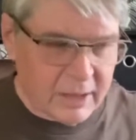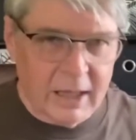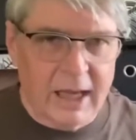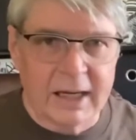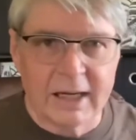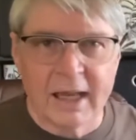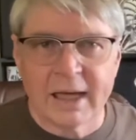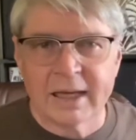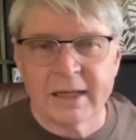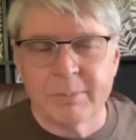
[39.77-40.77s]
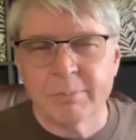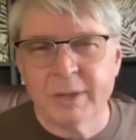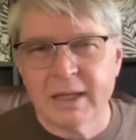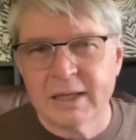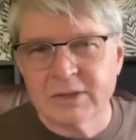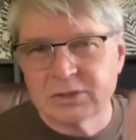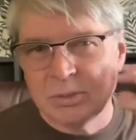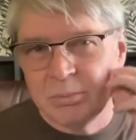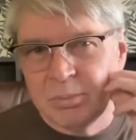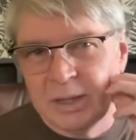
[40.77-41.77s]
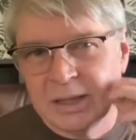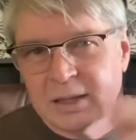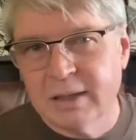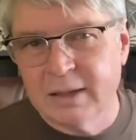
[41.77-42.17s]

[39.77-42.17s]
I didn't like it. It pinched and bit.